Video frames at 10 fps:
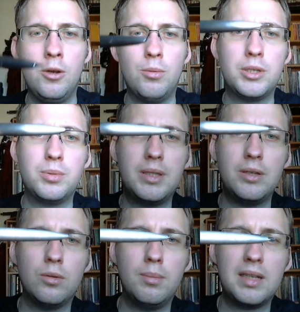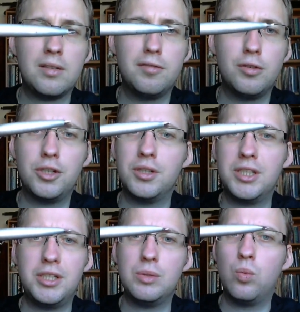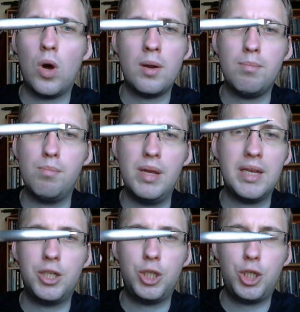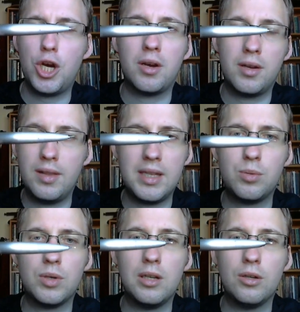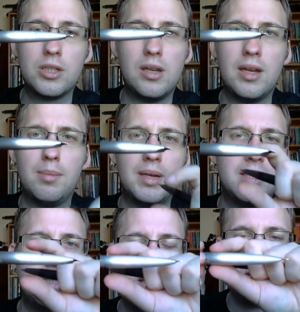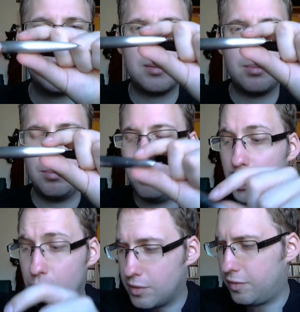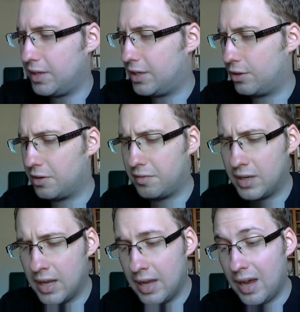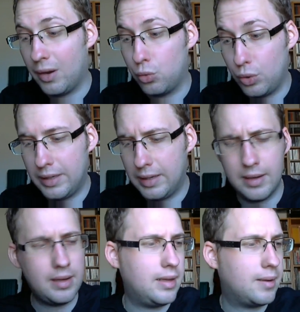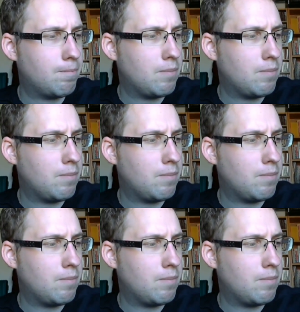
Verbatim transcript: Whereas with the all-metal version, it's just one big chunk. That's what it looks like, but it's it's beautifully curved. I really like that.